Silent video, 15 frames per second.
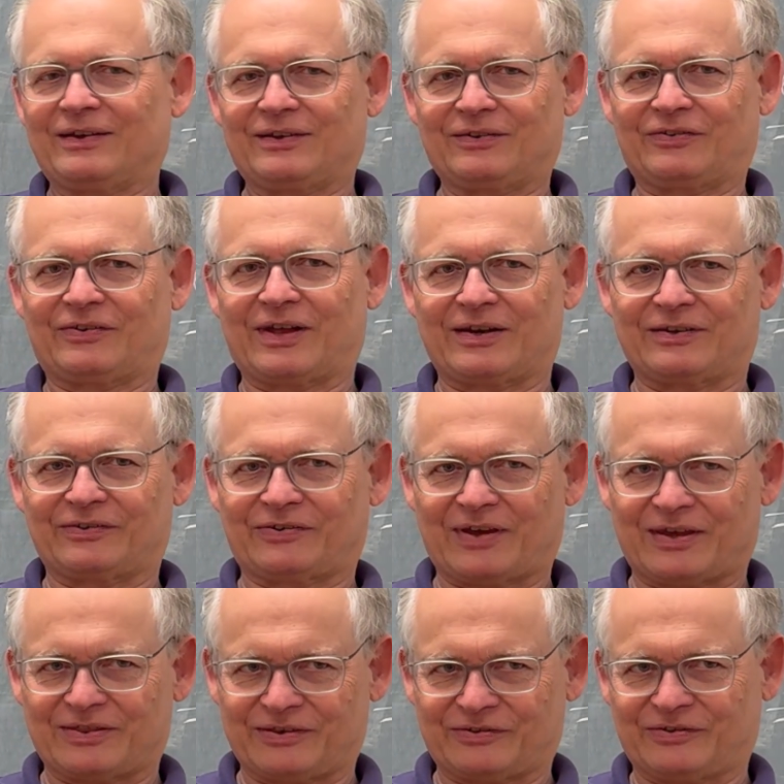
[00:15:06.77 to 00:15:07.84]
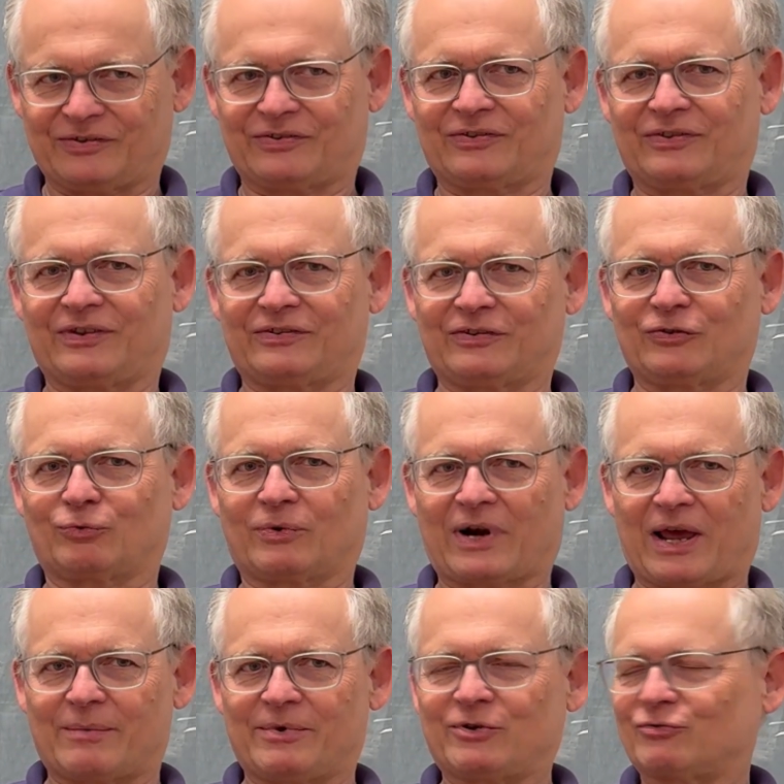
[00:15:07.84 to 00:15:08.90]
Instead, to say this is what
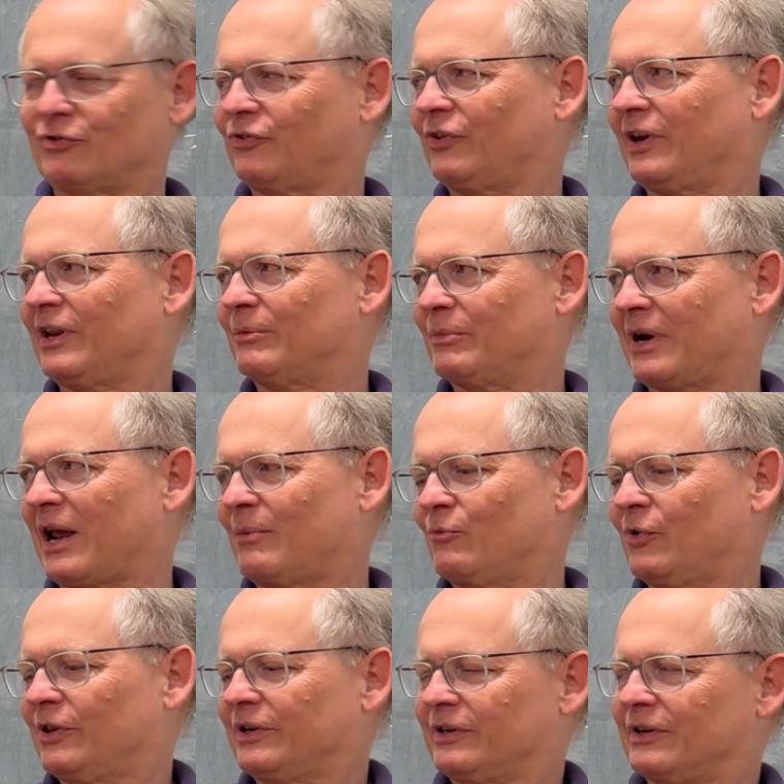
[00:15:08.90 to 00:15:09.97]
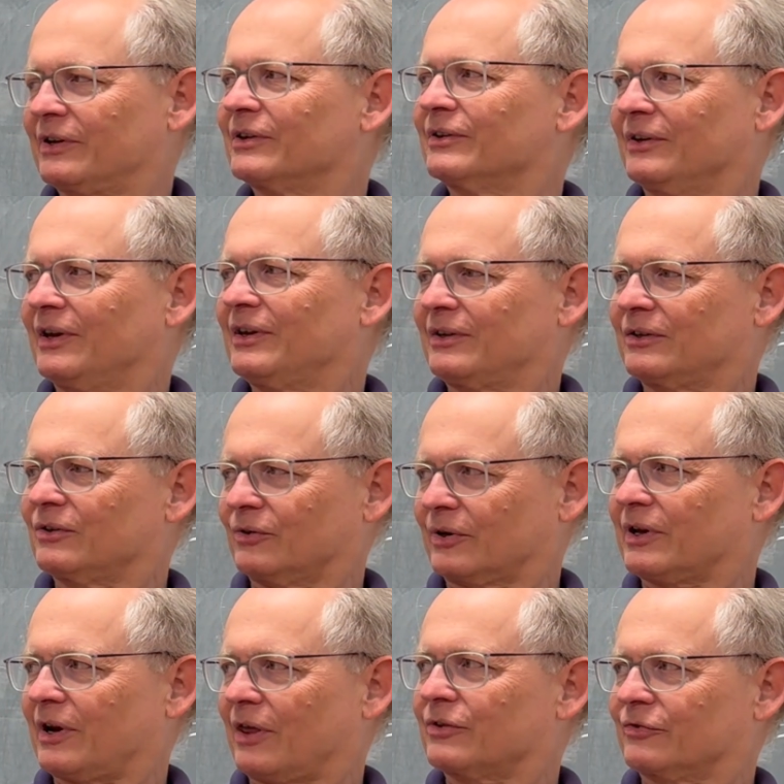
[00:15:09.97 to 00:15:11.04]
I'm interested in, but I'm willing to look
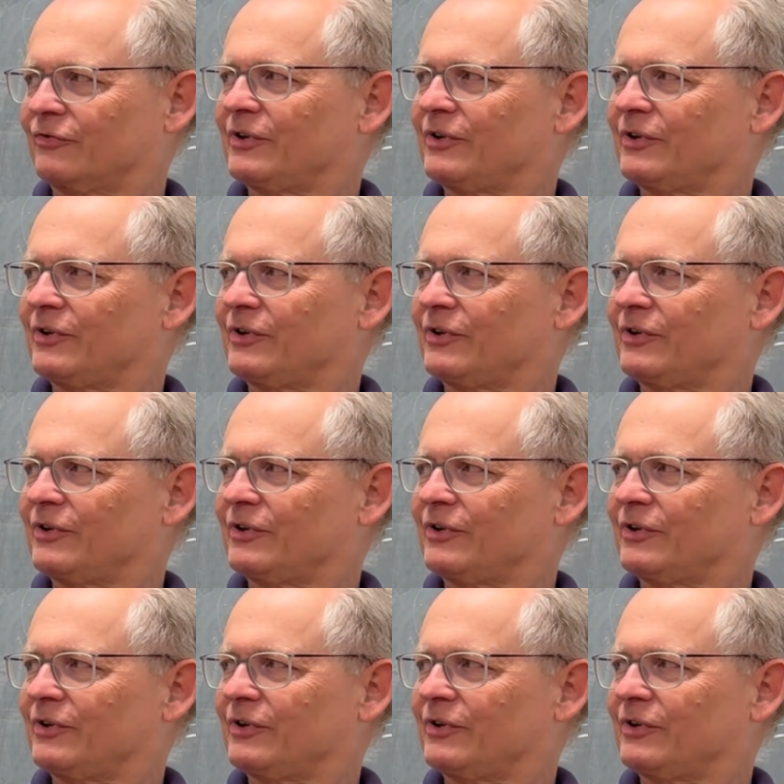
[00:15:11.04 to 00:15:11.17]
at other